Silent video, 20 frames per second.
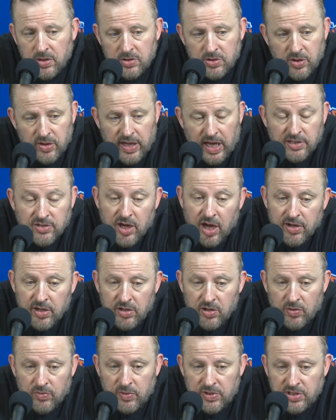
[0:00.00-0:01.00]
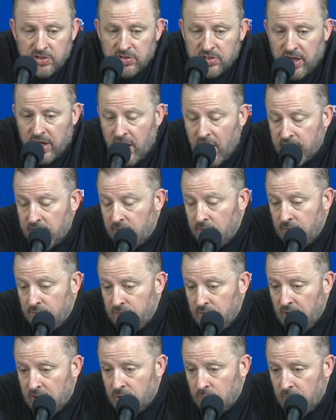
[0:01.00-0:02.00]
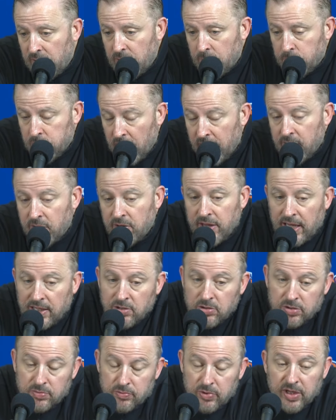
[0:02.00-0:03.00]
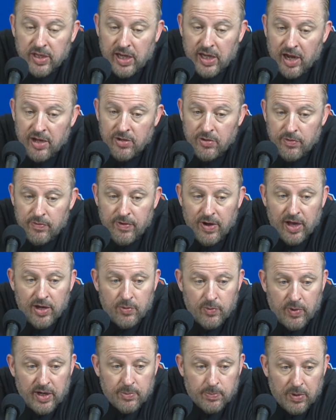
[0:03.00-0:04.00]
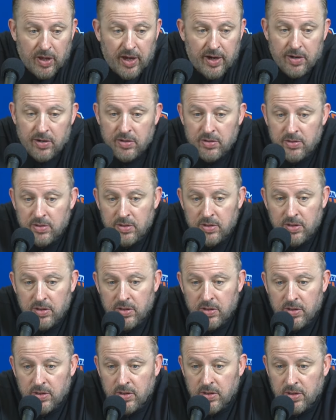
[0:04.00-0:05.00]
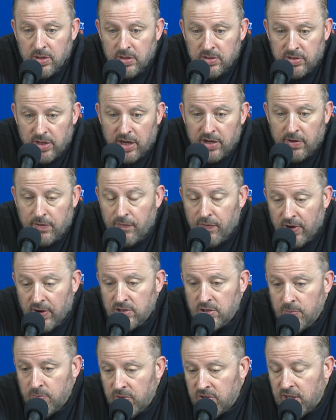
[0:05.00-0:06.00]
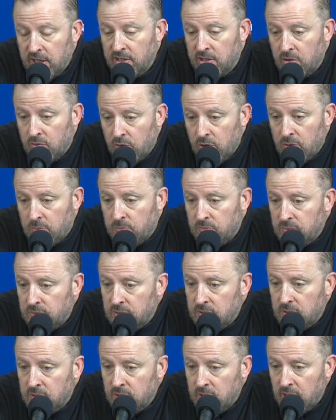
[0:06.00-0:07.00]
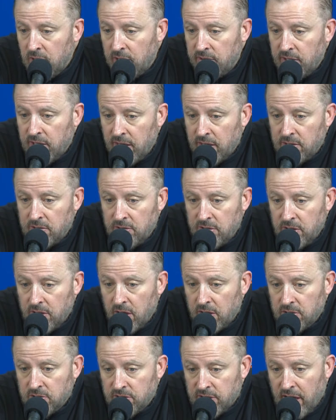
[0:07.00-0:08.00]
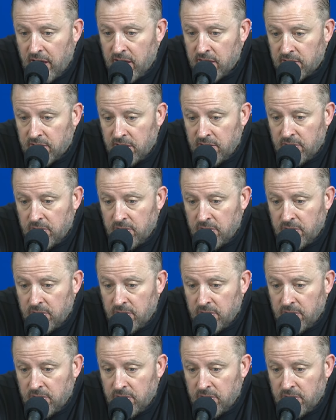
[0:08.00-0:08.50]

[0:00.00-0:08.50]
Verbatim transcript: So that's how you know when you say how do you evaluate a player, that's really how you evaluate a player. It's how do you function within the group, and then do you understand? Can